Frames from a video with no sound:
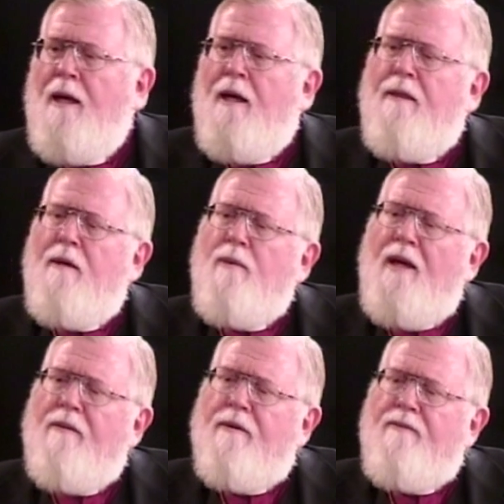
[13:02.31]
Then we
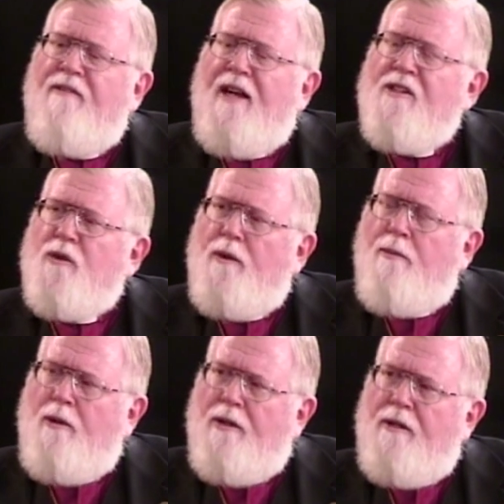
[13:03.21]
have a vestry
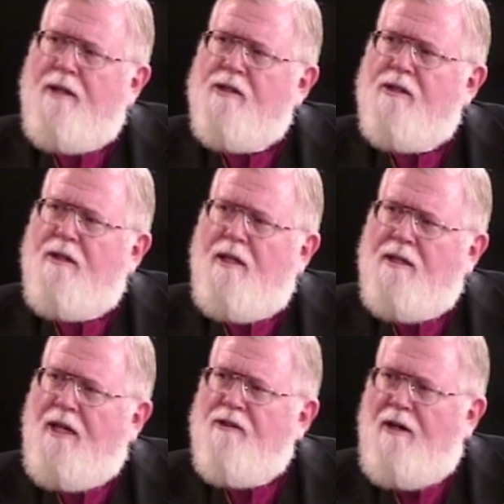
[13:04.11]
board that
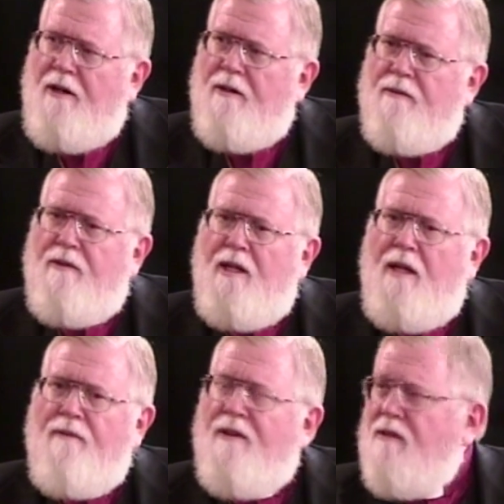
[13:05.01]
takes care of
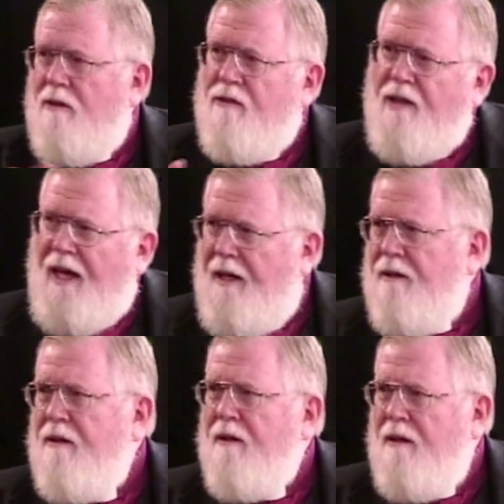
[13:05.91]
the physical
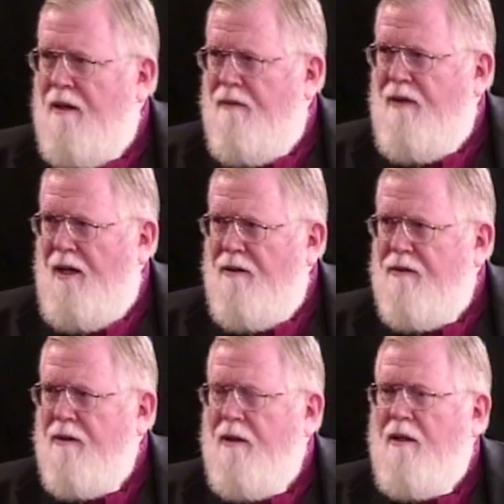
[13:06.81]
side of
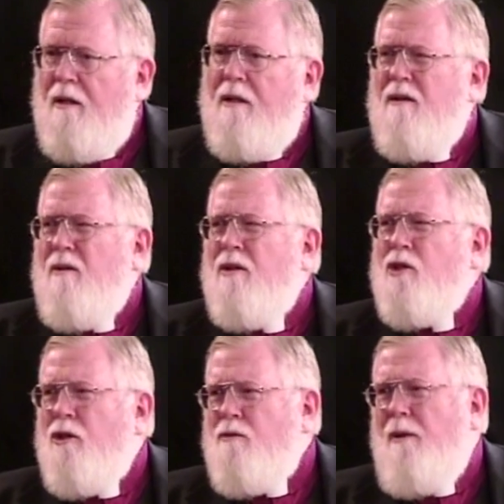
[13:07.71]
things, the
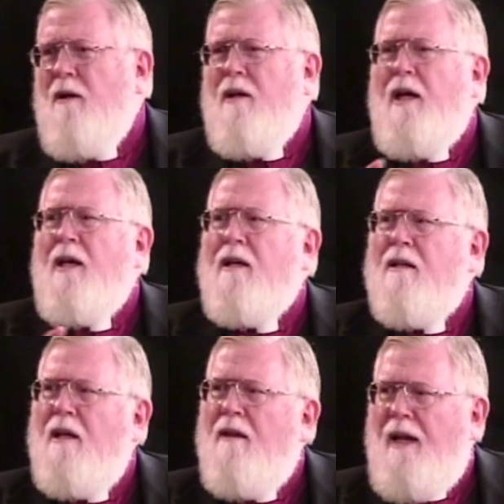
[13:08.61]
church
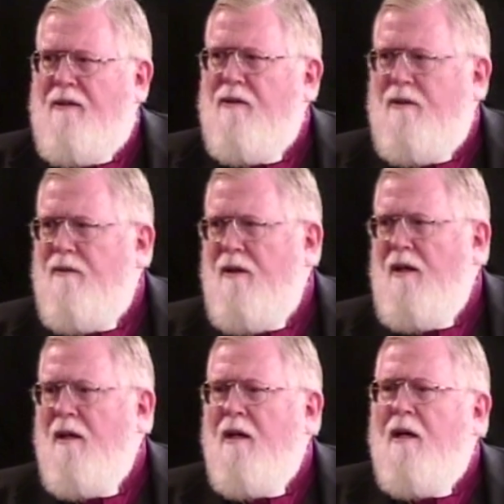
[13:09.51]
building and that sort of
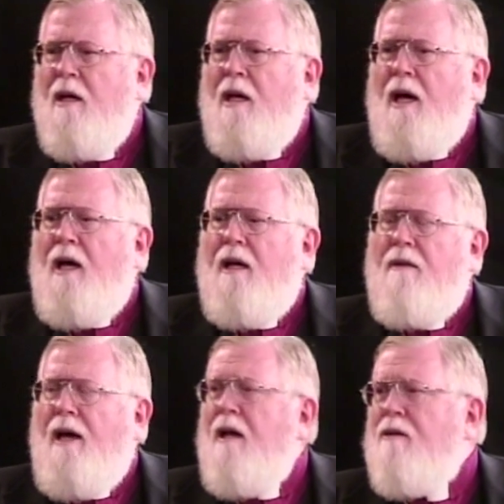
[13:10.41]
thing.
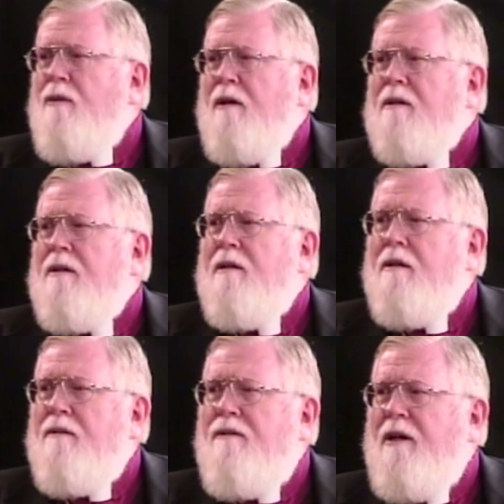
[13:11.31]
That has worked
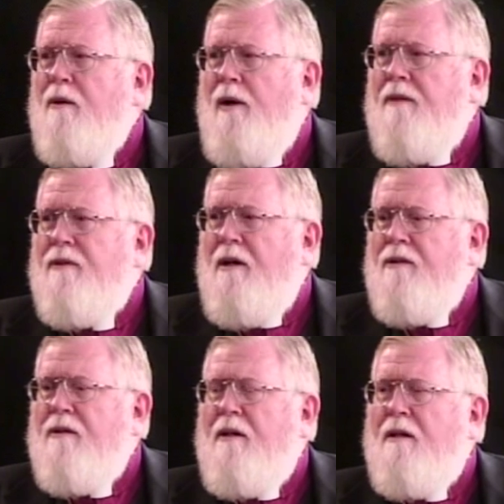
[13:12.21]
very well for
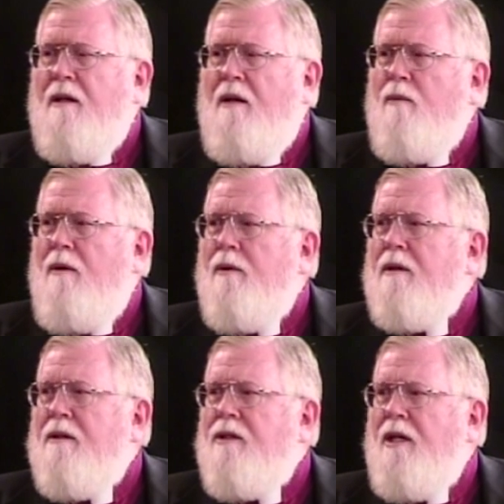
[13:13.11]
us, and we will
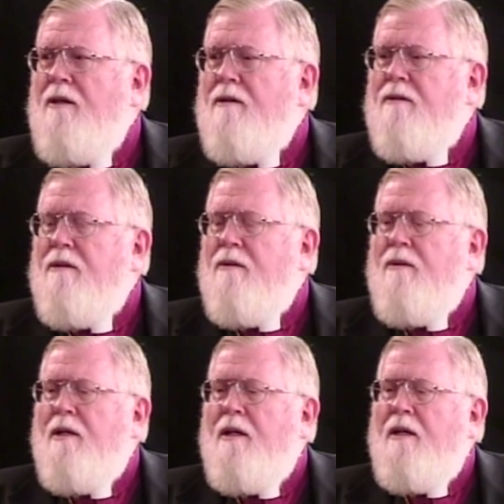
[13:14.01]
continue
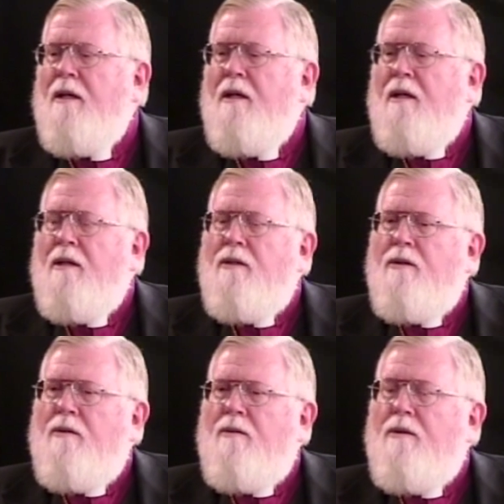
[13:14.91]

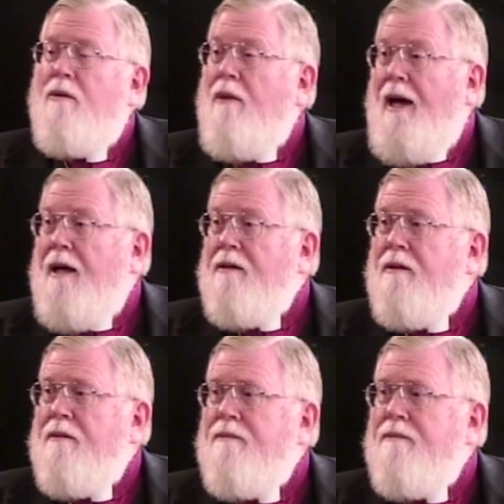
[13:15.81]
to do that.